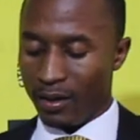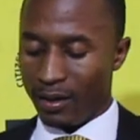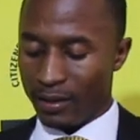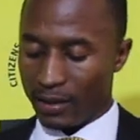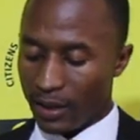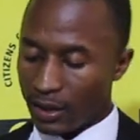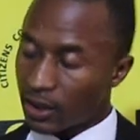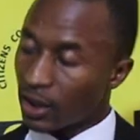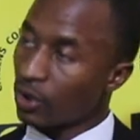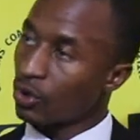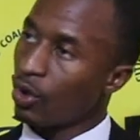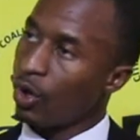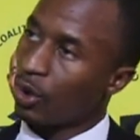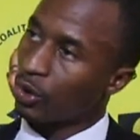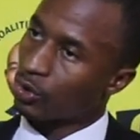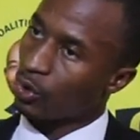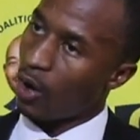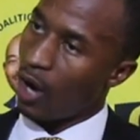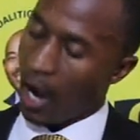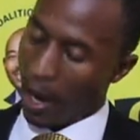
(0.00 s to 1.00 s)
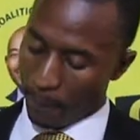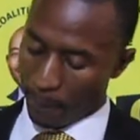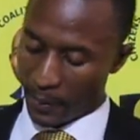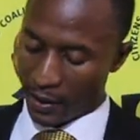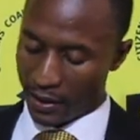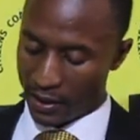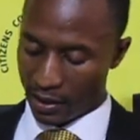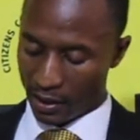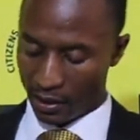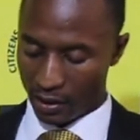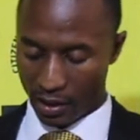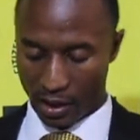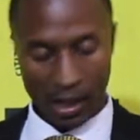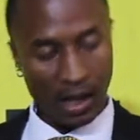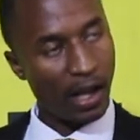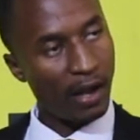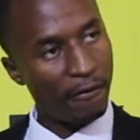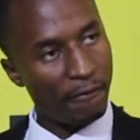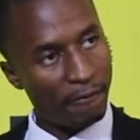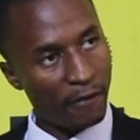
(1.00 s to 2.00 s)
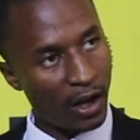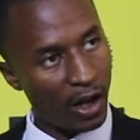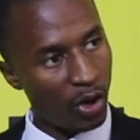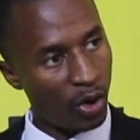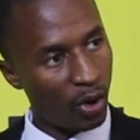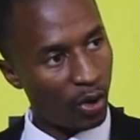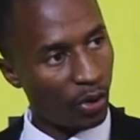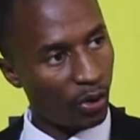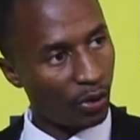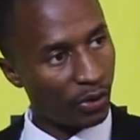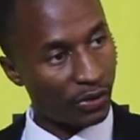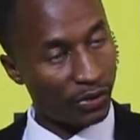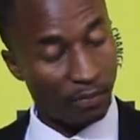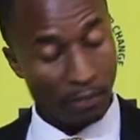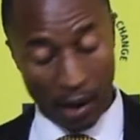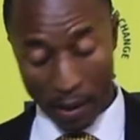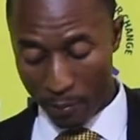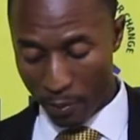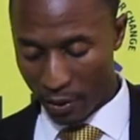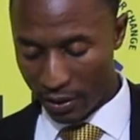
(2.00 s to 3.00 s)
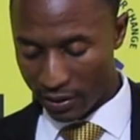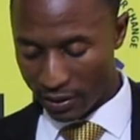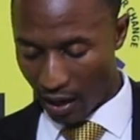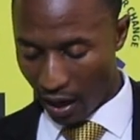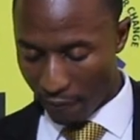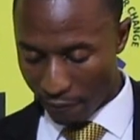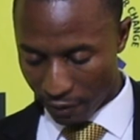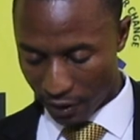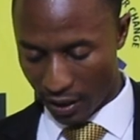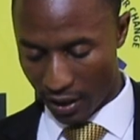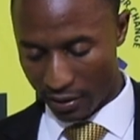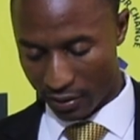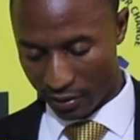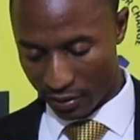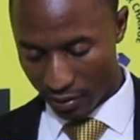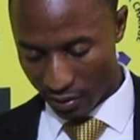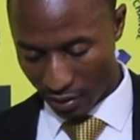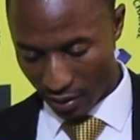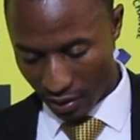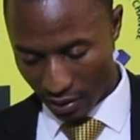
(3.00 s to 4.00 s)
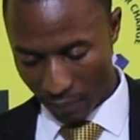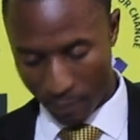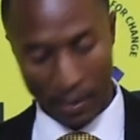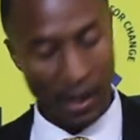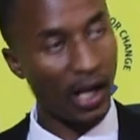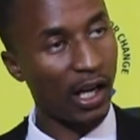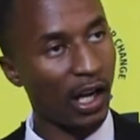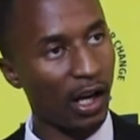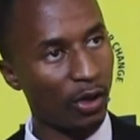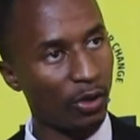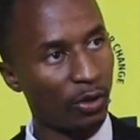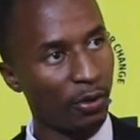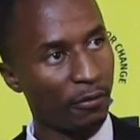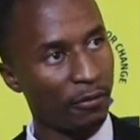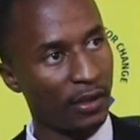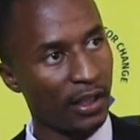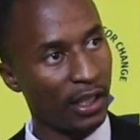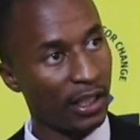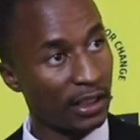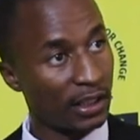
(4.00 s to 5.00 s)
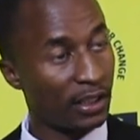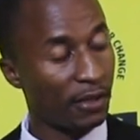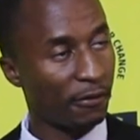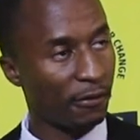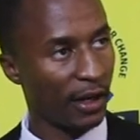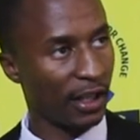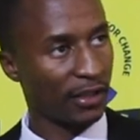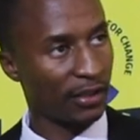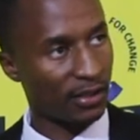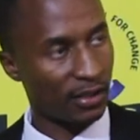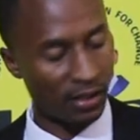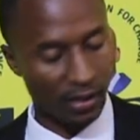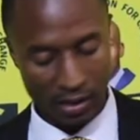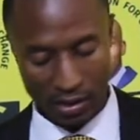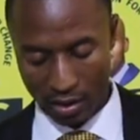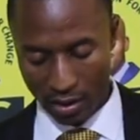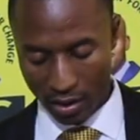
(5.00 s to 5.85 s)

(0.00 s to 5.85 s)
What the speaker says: This is also happening, fellow Zimbabweans, Africans, in the background of the indifference